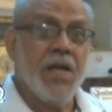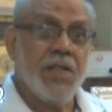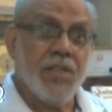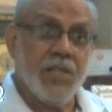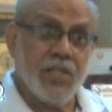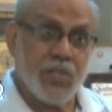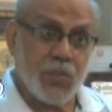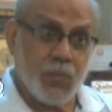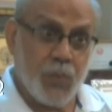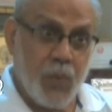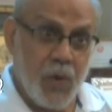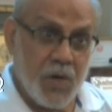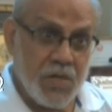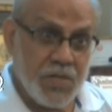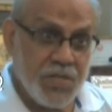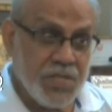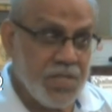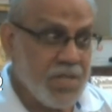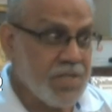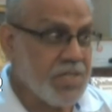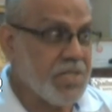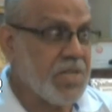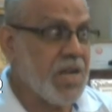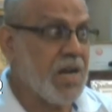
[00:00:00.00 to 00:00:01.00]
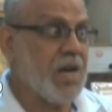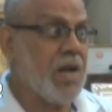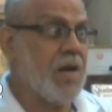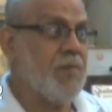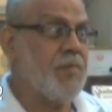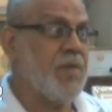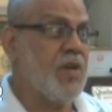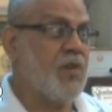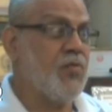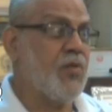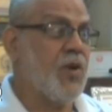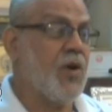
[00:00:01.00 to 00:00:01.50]
the sponsors are
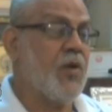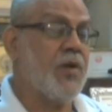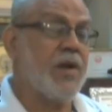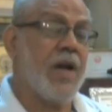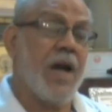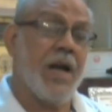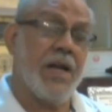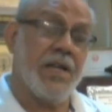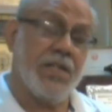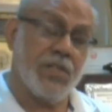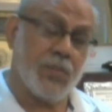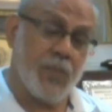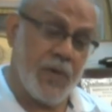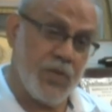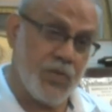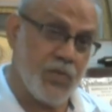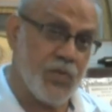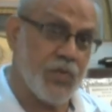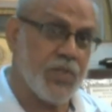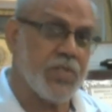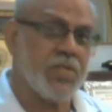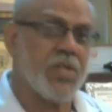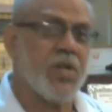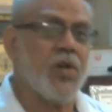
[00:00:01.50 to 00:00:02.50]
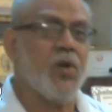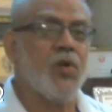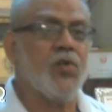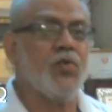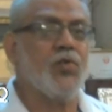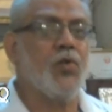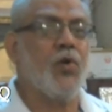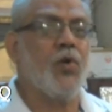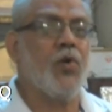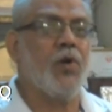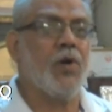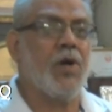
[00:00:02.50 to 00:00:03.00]
coming forward, and sponsors are
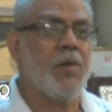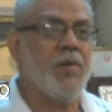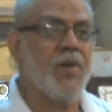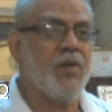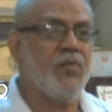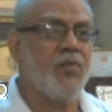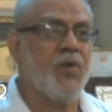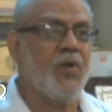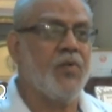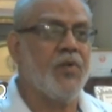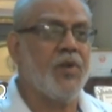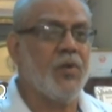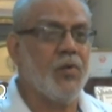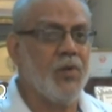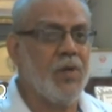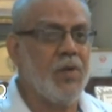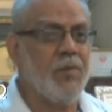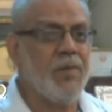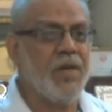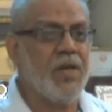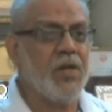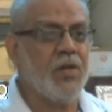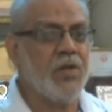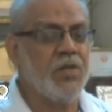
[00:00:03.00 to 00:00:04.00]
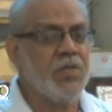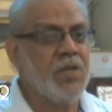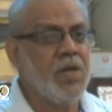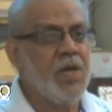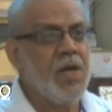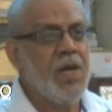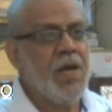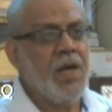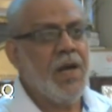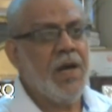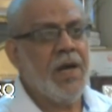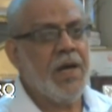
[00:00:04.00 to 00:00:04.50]
also coming forward only because